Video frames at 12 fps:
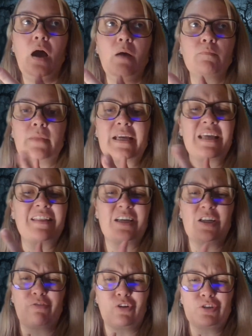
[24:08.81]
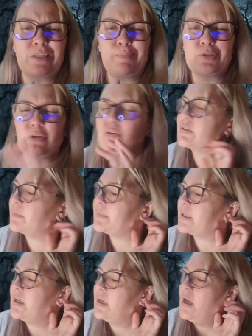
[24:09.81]
like I think in our first episode or
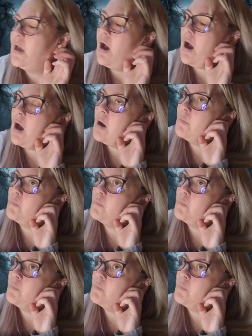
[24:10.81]
something. Um,